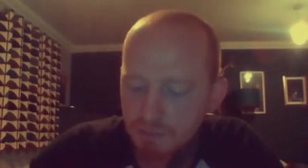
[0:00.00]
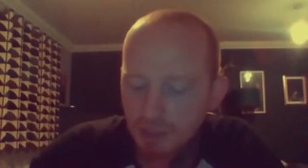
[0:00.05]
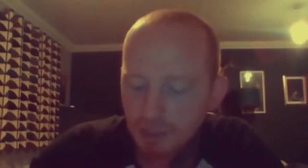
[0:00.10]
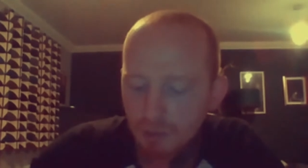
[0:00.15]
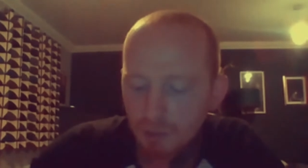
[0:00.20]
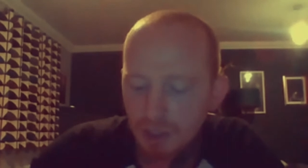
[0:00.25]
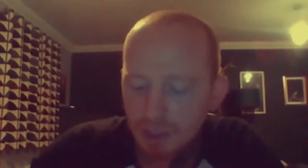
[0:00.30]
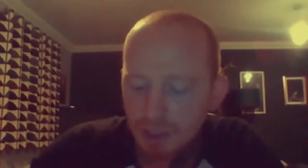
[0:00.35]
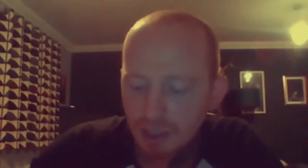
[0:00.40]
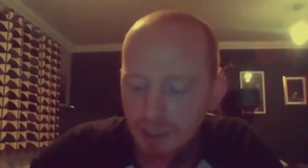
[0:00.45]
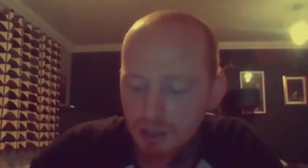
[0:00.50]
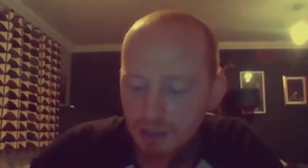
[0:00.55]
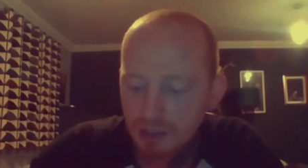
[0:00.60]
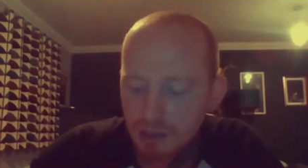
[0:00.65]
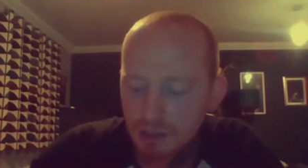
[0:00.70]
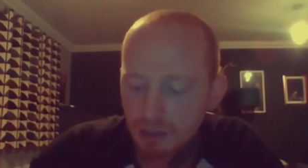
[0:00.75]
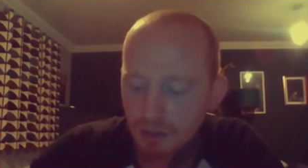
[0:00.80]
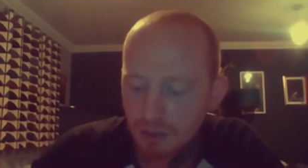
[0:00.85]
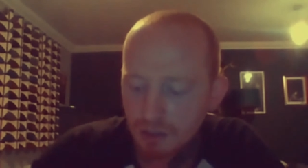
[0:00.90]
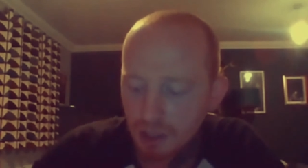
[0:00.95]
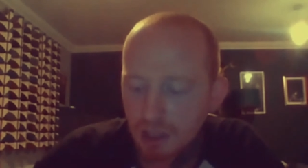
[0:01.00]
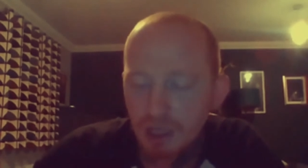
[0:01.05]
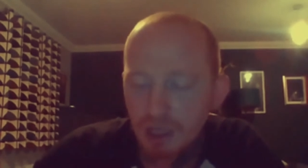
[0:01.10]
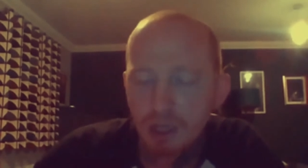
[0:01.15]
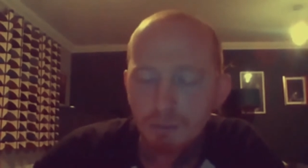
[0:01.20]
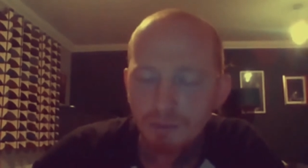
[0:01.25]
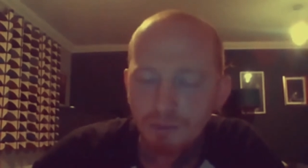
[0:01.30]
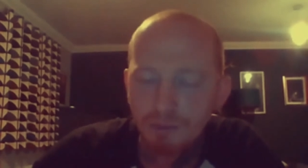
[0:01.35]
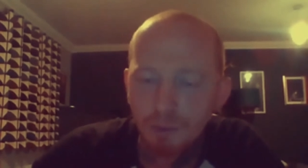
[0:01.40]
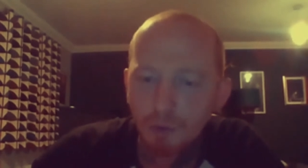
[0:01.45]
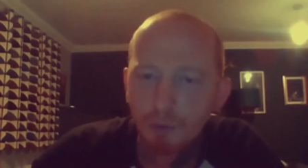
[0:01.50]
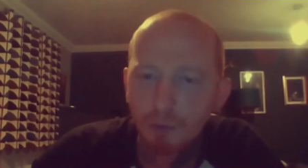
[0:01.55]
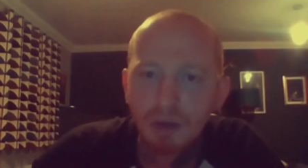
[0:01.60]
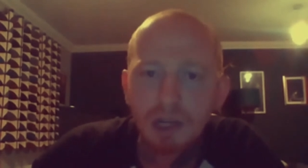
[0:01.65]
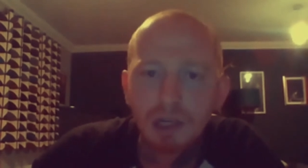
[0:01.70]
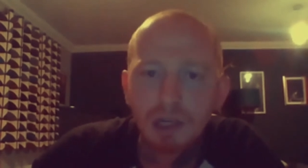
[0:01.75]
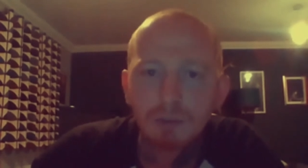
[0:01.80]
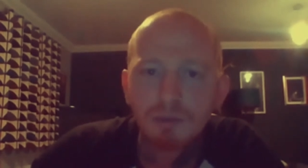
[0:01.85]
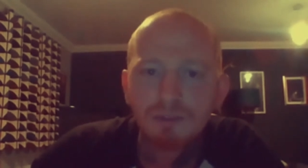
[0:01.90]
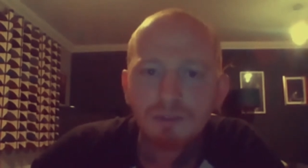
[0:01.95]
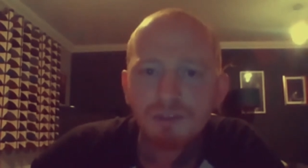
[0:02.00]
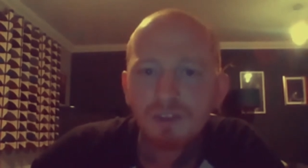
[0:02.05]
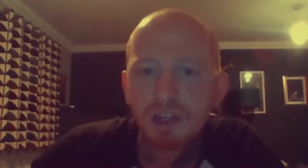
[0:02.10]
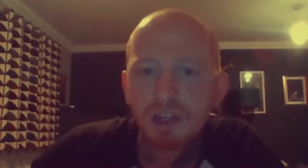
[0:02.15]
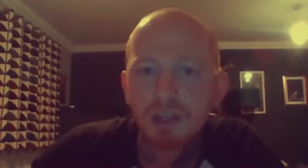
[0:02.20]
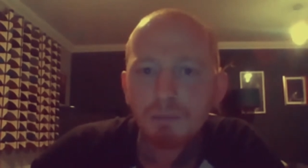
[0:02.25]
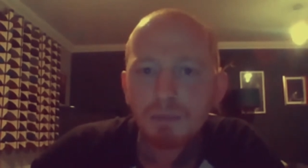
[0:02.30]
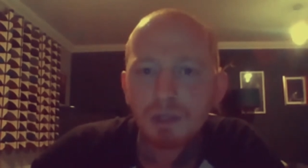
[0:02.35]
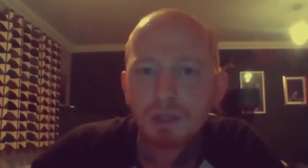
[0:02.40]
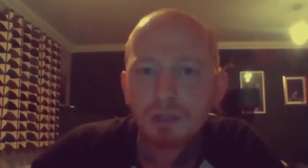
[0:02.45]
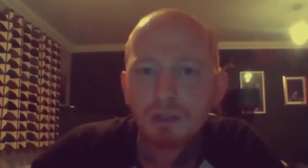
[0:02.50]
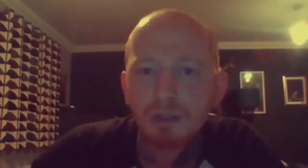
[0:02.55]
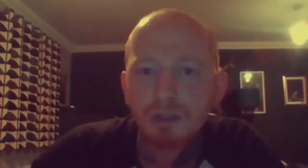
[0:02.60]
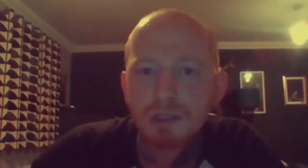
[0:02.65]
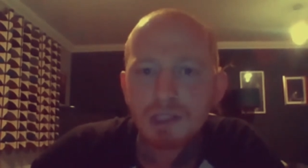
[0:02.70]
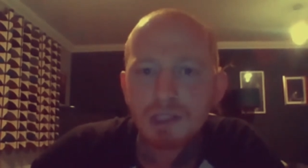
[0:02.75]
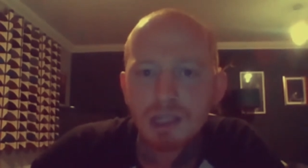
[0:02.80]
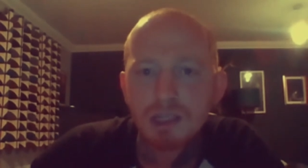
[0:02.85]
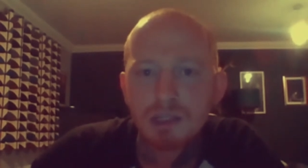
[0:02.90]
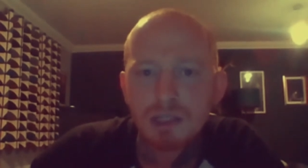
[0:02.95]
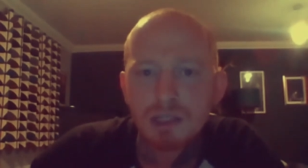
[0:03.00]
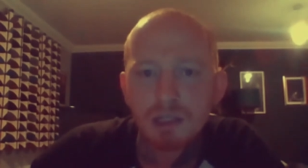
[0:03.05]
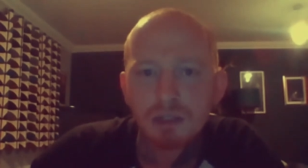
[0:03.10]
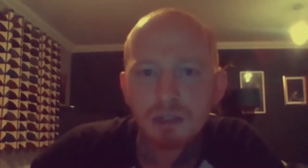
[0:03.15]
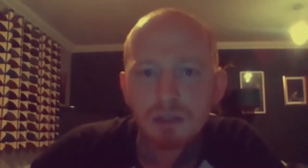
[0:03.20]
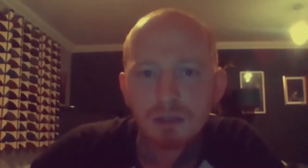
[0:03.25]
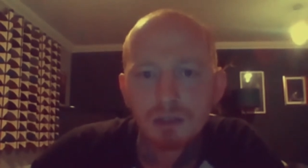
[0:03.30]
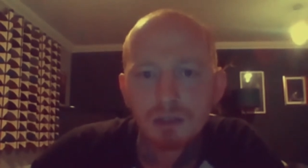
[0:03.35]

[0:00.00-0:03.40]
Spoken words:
the weekend the year before painting with Philippe and Tintin.